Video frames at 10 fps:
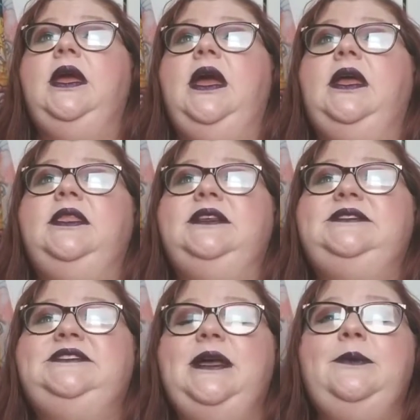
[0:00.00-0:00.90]
And they
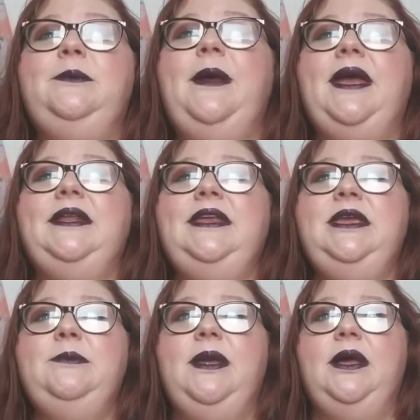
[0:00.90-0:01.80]
sent me back an
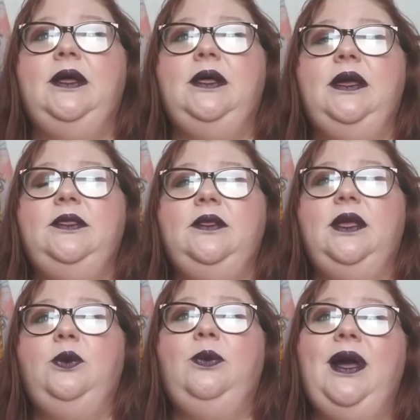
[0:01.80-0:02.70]
email, and they're
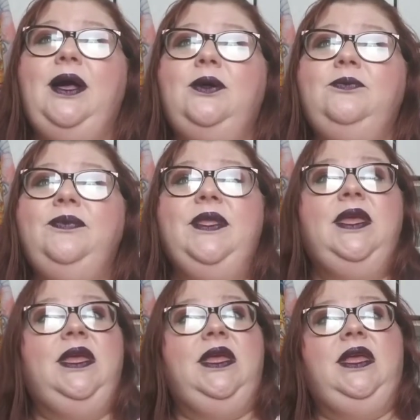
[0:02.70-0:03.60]
like, well,
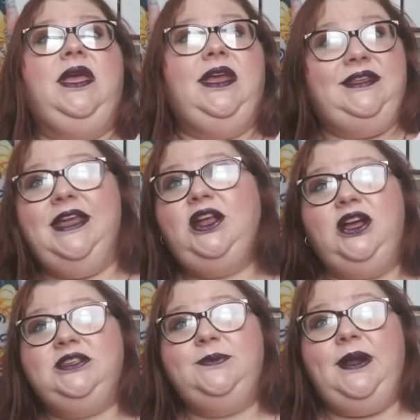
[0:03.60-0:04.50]
it did
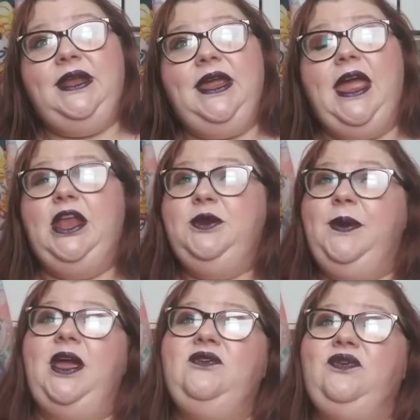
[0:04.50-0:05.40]
cost money, and you
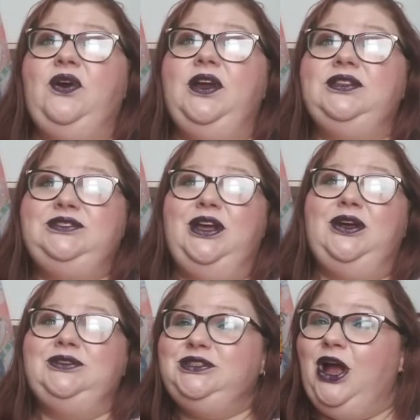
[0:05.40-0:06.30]
paid for it,
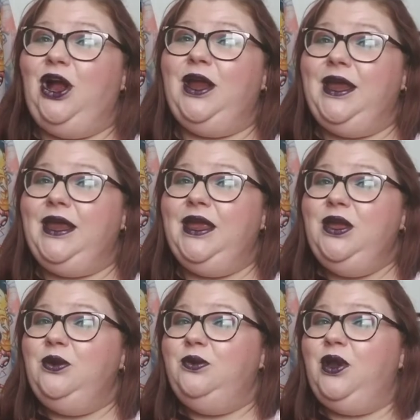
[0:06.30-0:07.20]
so sorry,
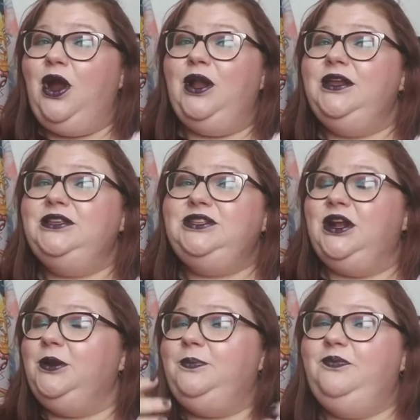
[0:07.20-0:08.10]
we already
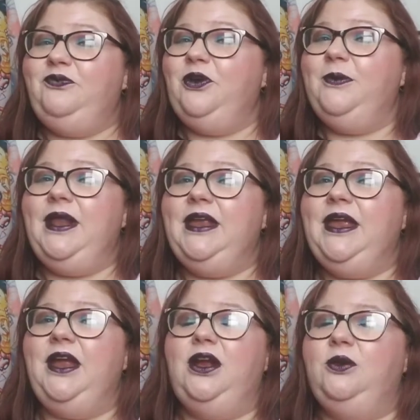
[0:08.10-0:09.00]
started formatting
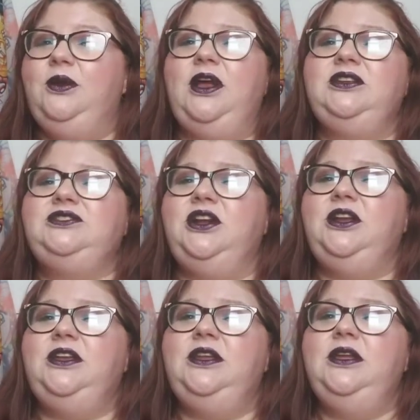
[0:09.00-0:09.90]
it, or we already
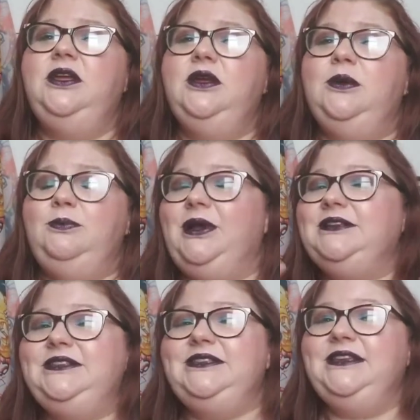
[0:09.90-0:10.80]
started
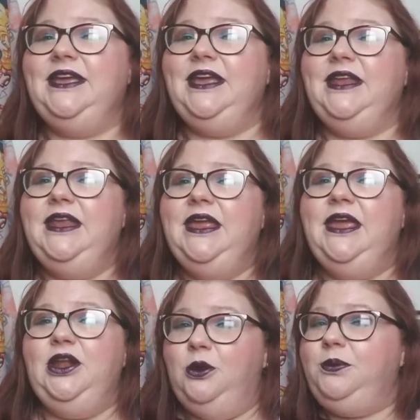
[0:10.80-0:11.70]
processing it,
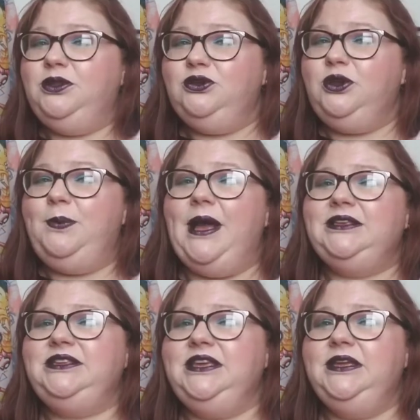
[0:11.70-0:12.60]
and hope you enjoy your
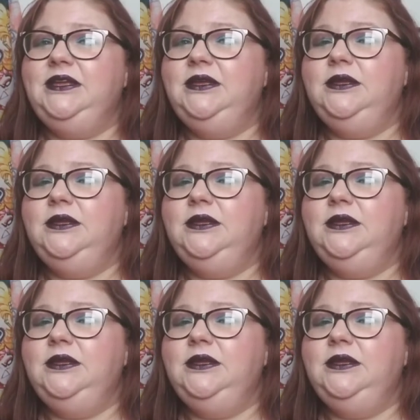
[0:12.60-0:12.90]
boxy.